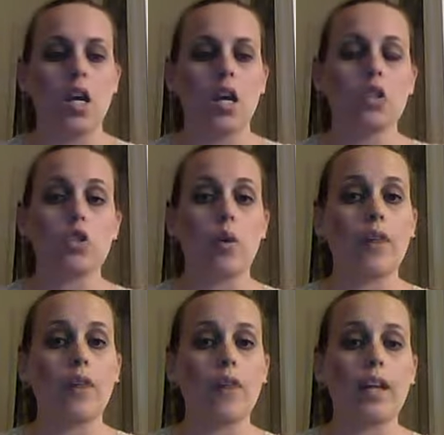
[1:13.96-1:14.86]
So
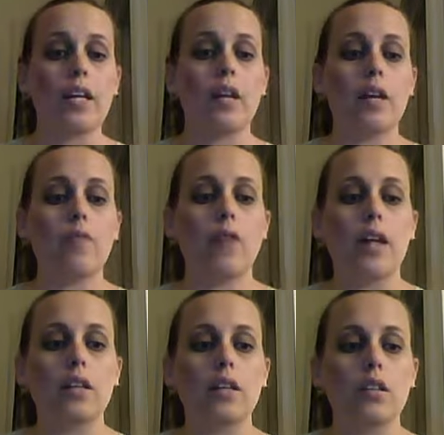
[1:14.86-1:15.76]
if I can't
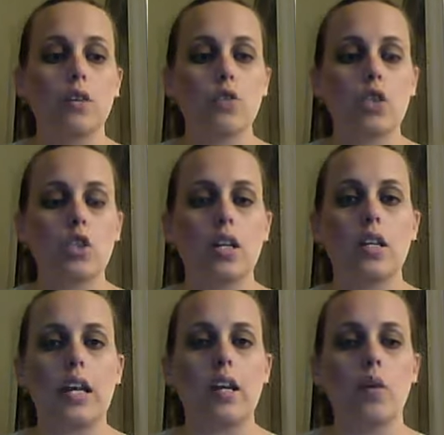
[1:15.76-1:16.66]
find lotion,
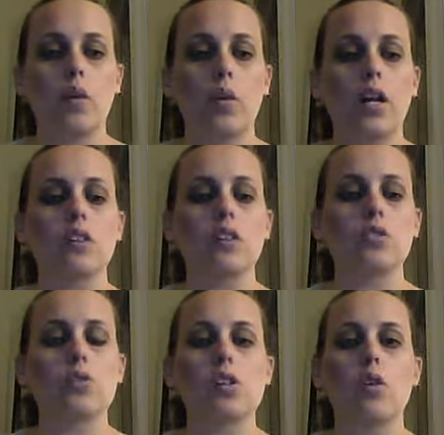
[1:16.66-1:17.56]
like what I'll
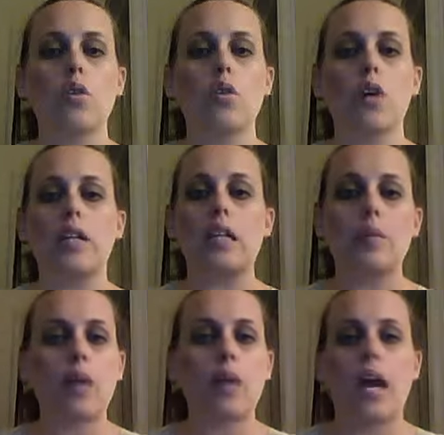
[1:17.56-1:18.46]
do is I'll go on
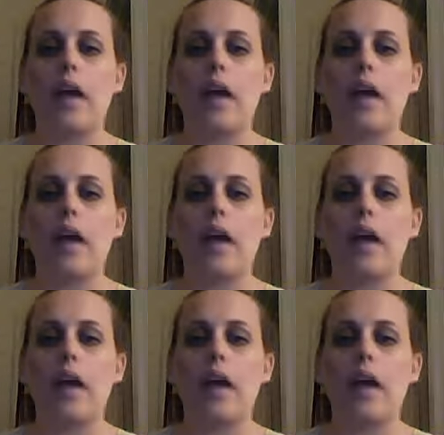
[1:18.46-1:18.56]
eBay.